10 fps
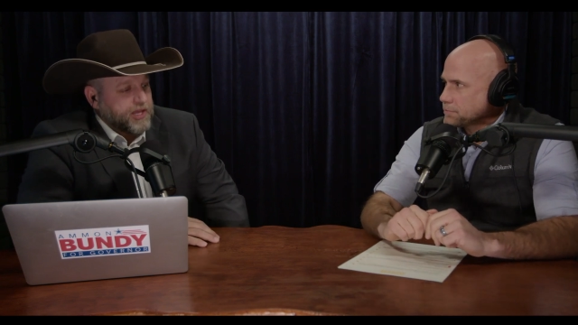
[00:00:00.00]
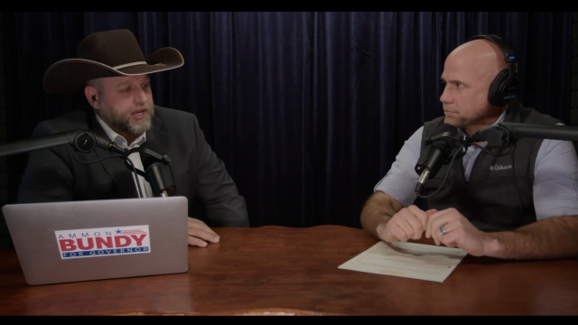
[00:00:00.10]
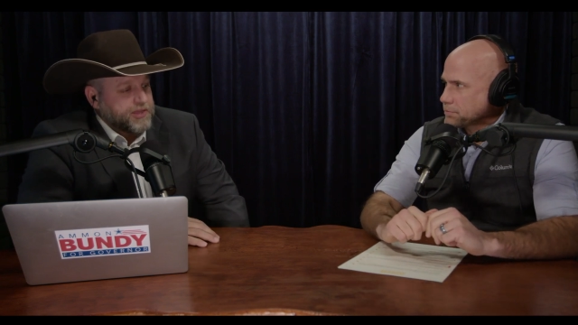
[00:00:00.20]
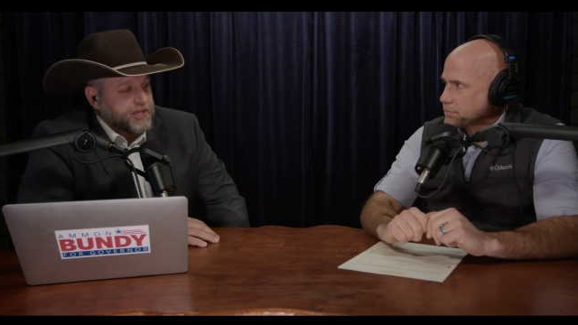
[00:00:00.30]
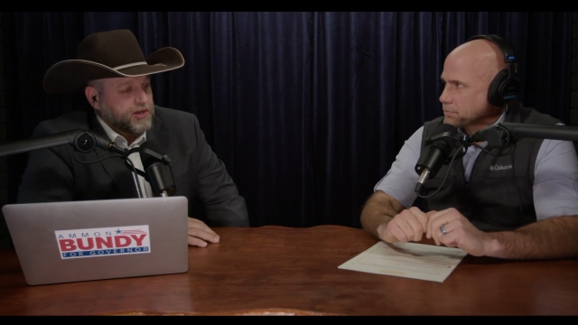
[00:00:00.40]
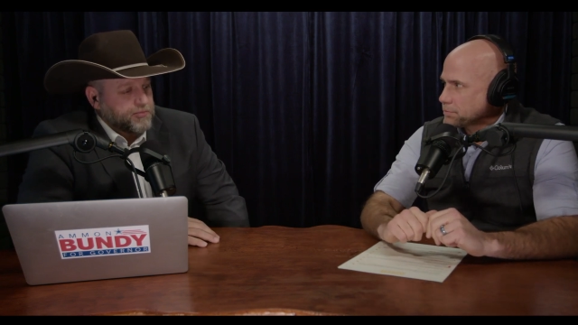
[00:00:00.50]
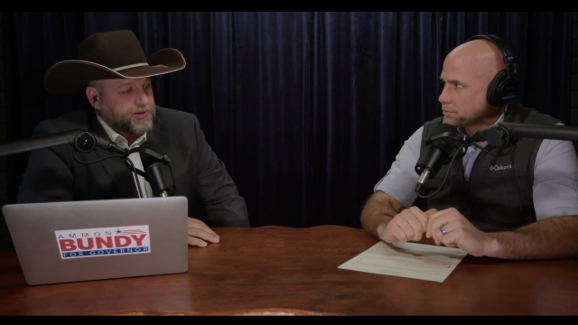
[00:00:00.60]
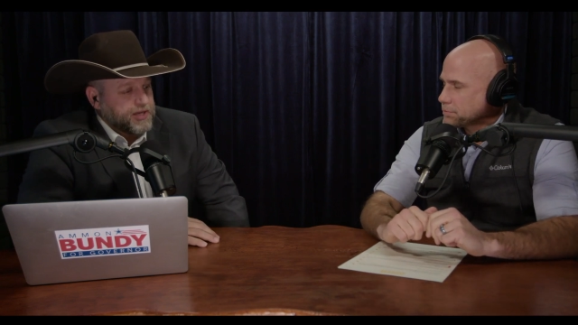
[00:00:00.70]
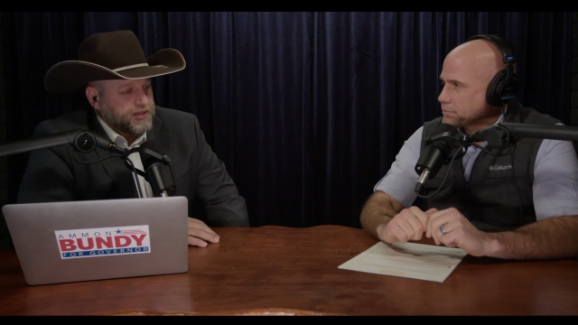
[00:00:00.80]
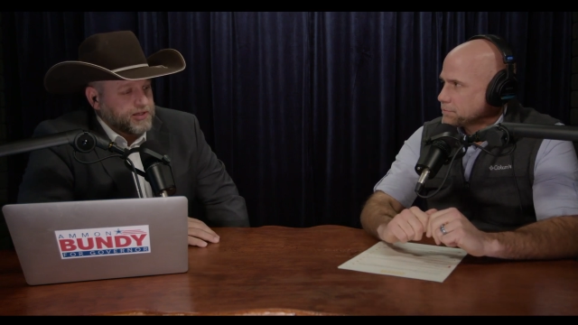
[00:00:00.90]
Speaker 1: then I think
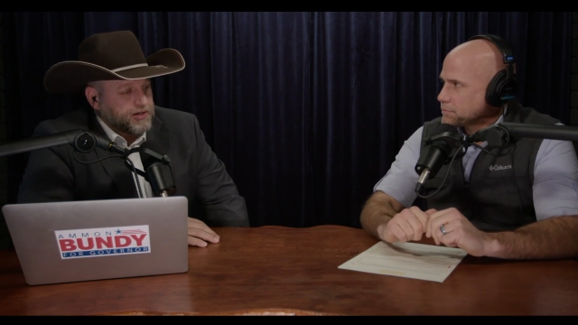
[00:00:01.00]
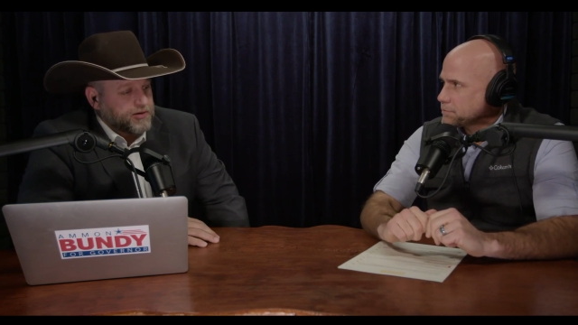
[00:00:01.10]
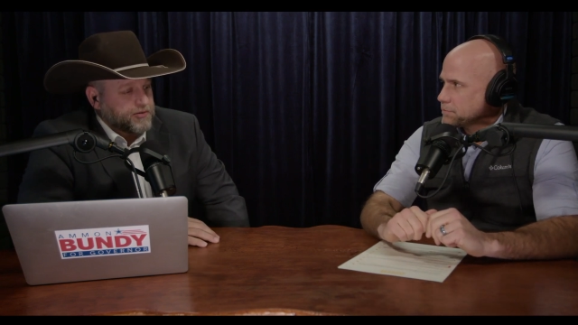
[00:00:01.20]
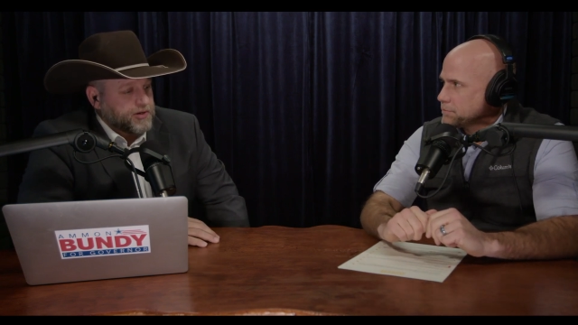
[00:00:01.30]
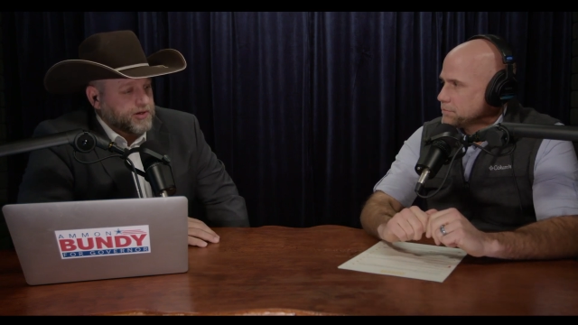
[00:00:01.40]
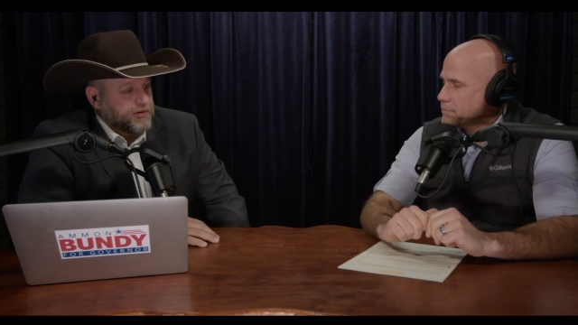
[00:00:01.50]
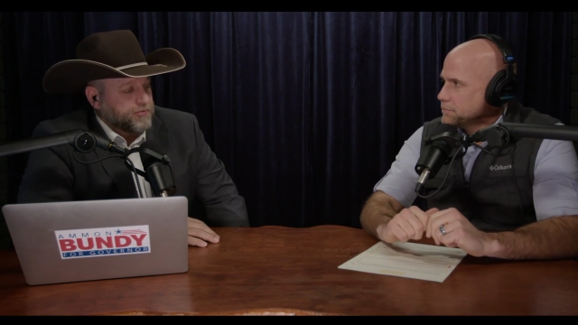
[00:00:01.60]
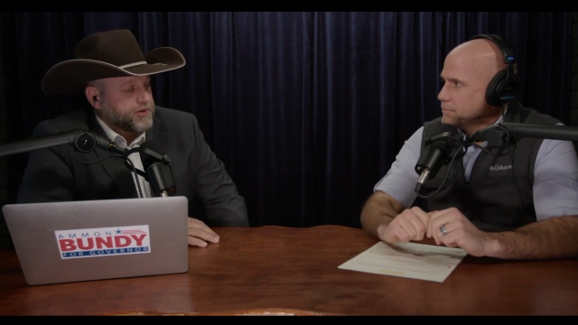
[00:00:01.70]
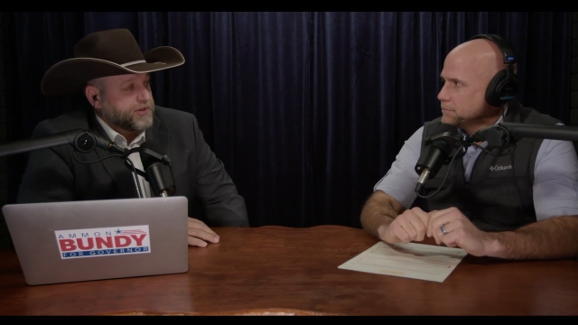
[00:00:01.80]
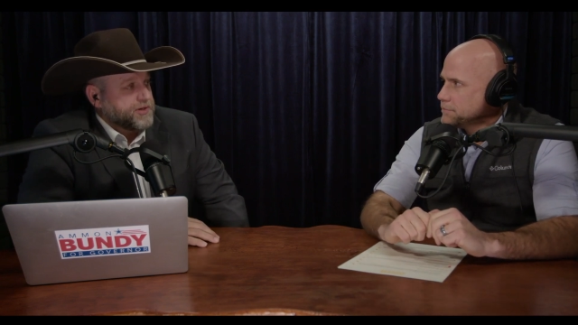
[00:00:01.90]
it'll be clear
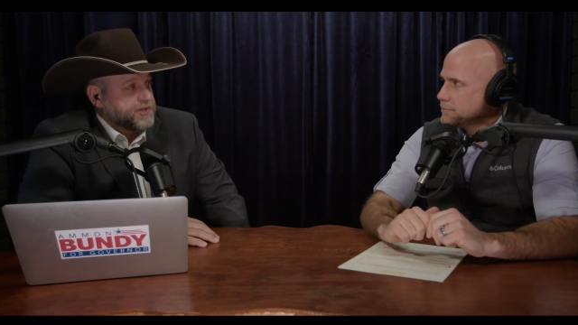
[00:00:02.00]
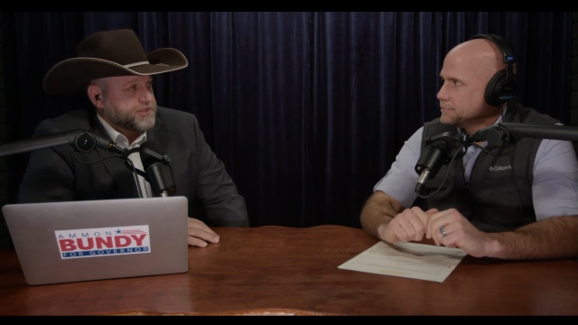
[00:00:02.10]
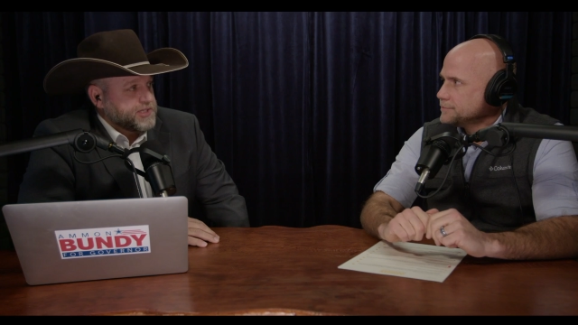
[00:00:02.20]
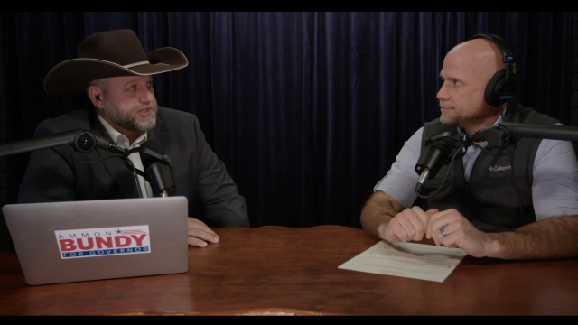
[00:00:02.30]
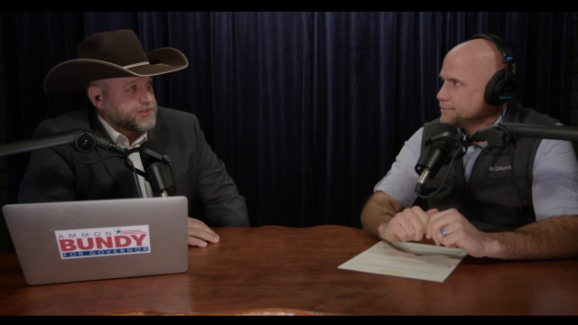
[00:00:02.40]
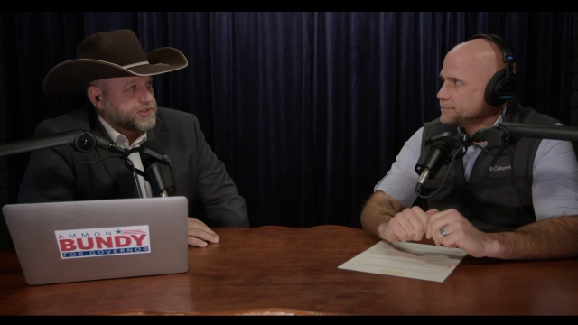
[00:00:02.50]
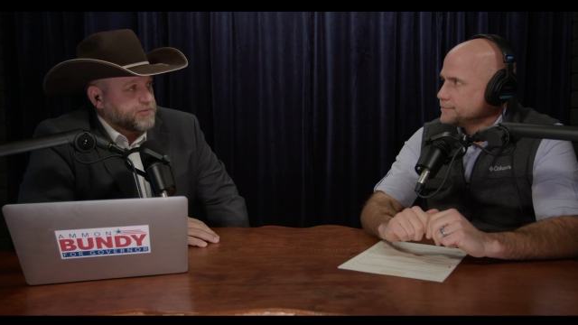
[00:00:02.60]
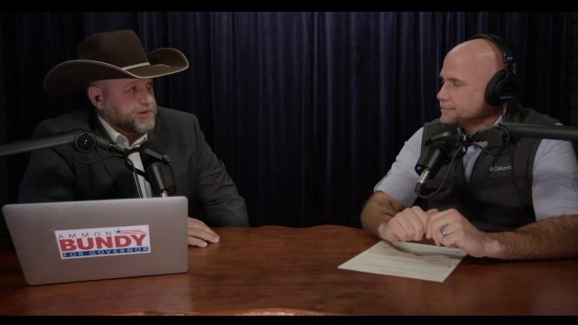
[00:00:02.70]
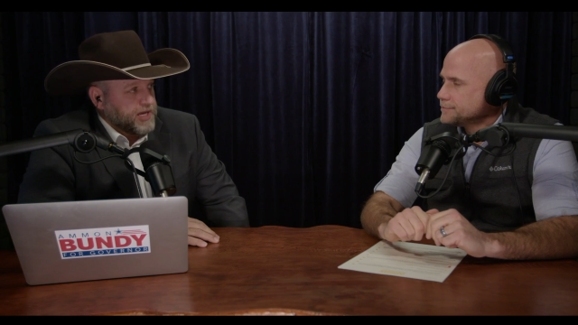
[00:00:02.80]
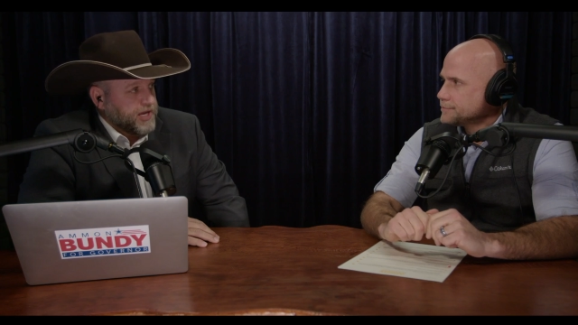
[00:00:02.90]
of what their decision
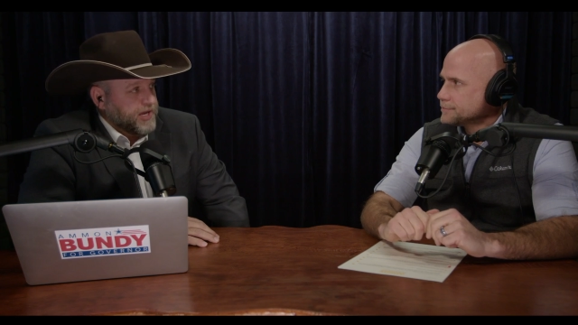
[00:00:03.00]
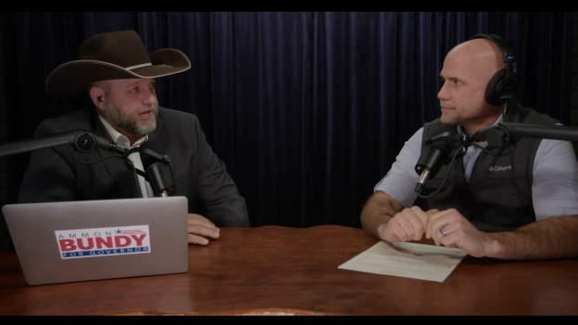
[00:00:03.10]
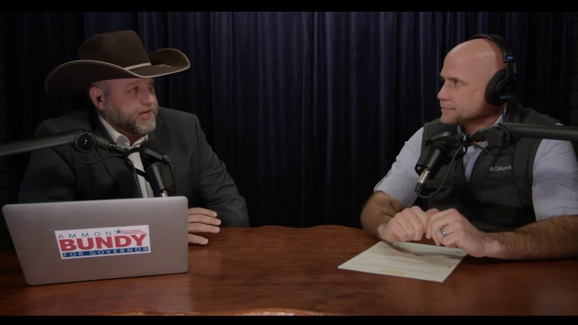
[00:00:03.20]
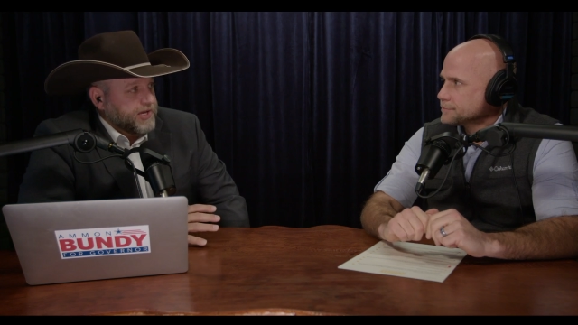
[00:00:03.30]
should be.